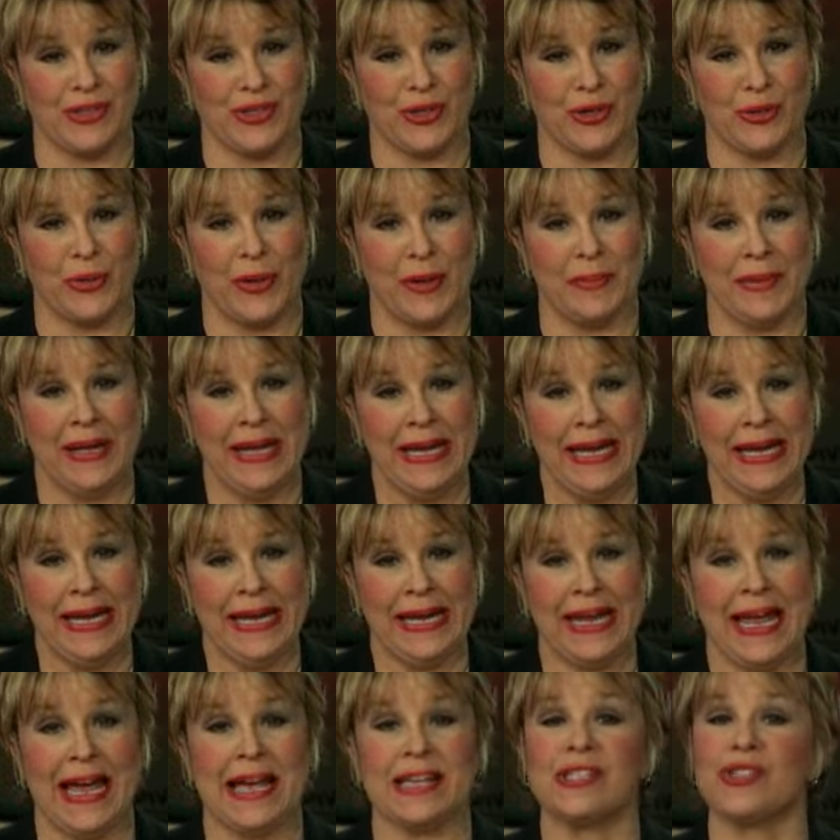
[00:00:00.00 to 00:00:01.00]
to him.
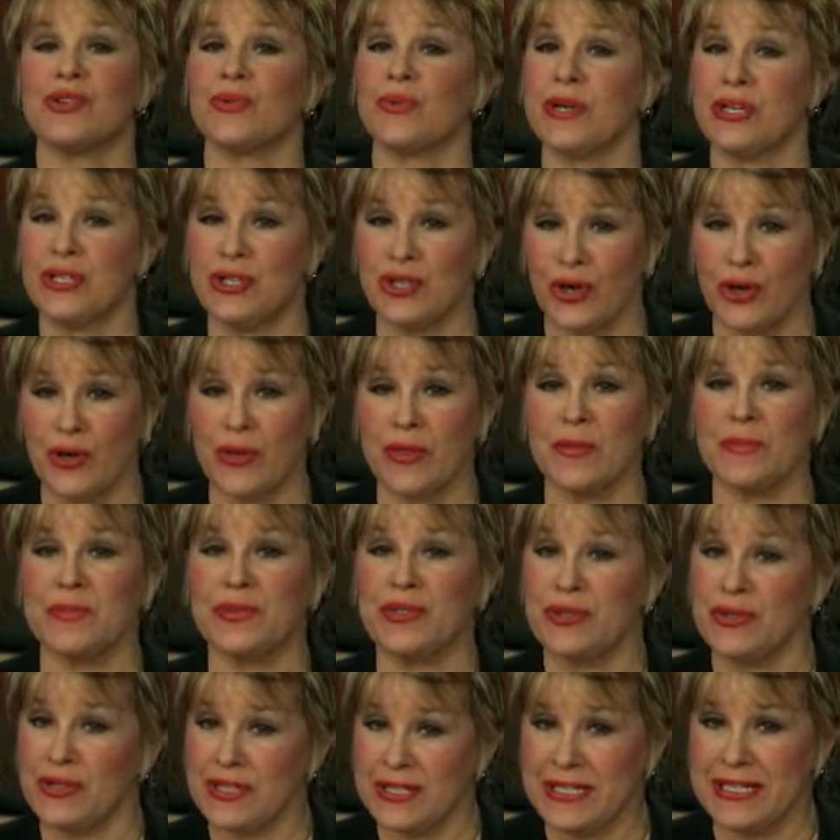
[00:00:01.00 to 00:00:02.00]
He has to return them
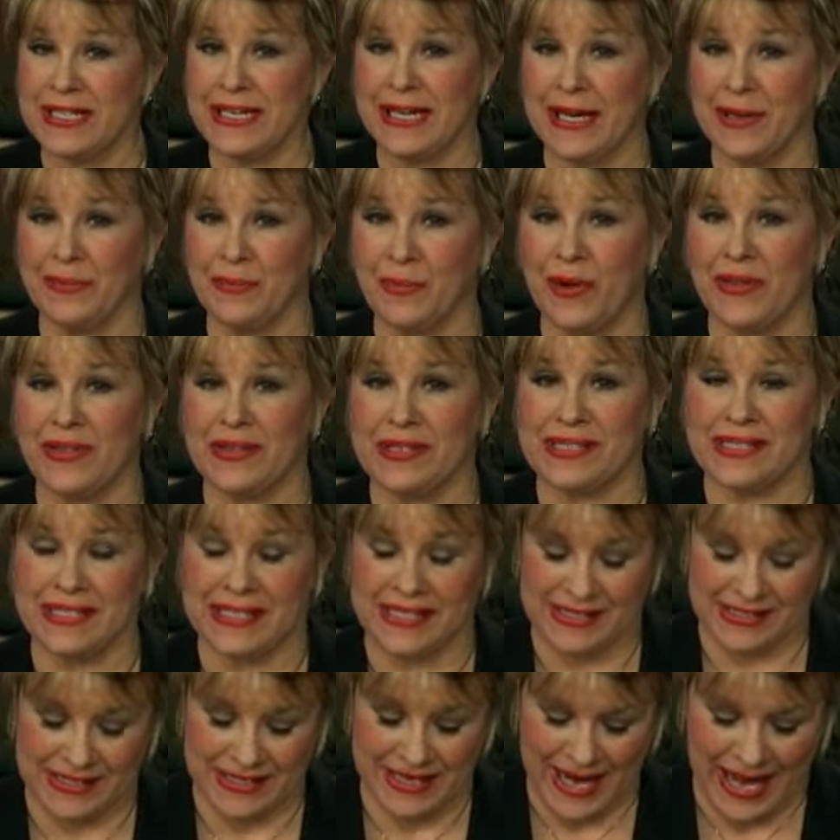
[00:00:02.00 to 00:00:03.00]
to the team when the
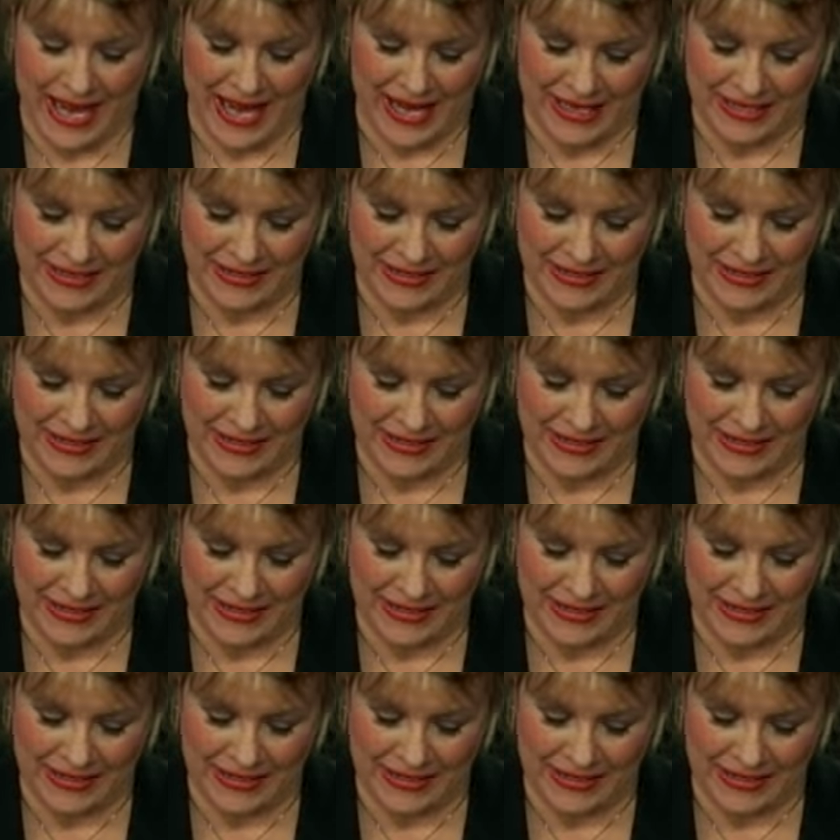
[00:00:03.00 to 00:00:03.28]
season ends.